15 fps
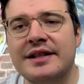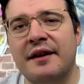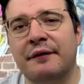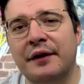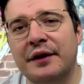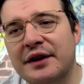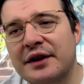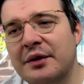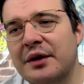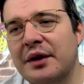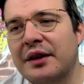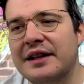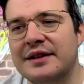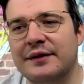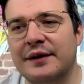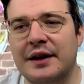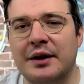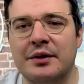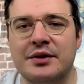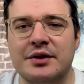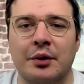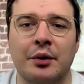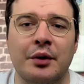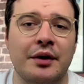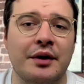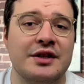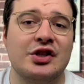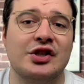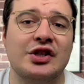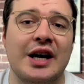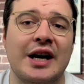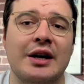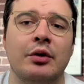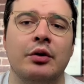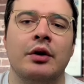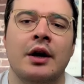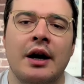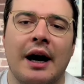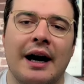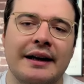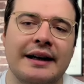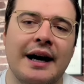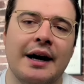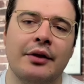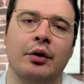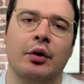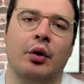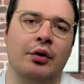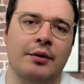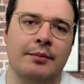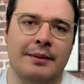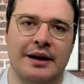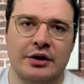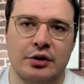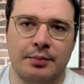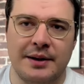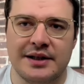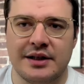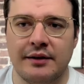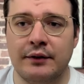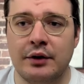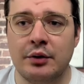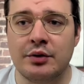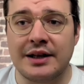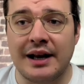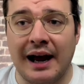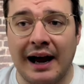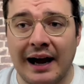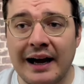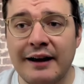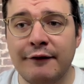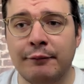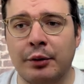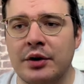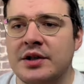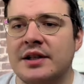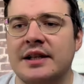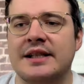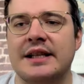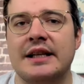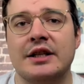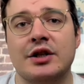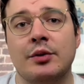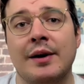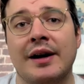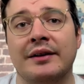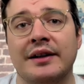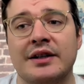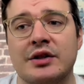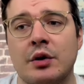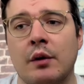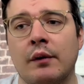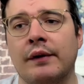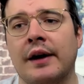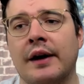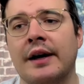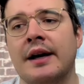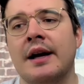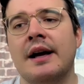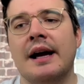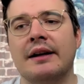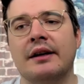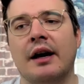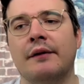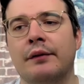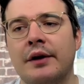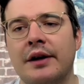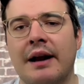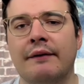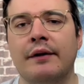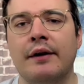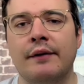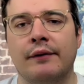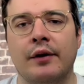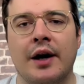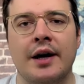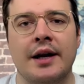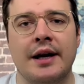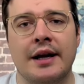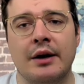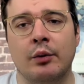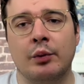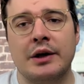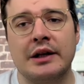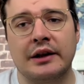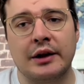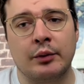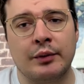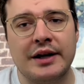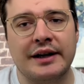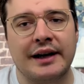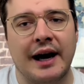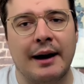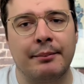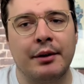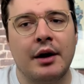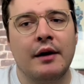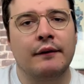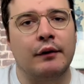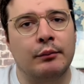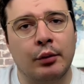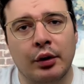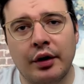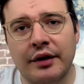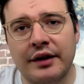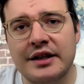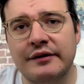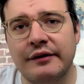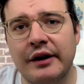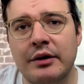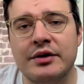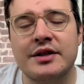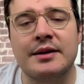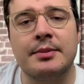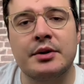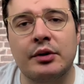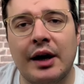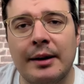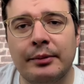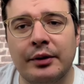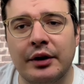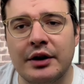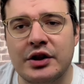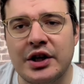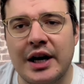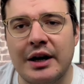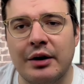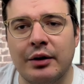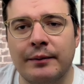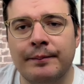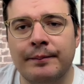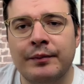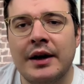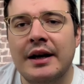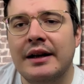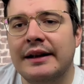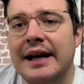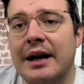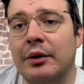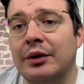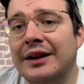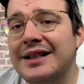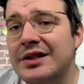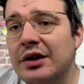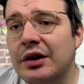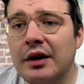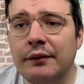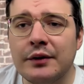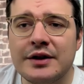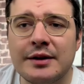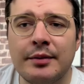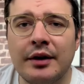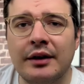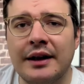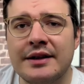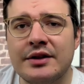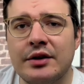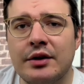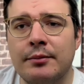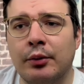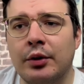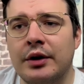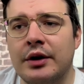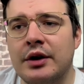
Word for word: if you're new to these videos or this channel, I gather all the major pieces of news that I've personally seen surrounding SoFi and cover it every Friday in a weekly recap. For more of these videos, subscribe to the channel. Now, let's start off with some of the lesser important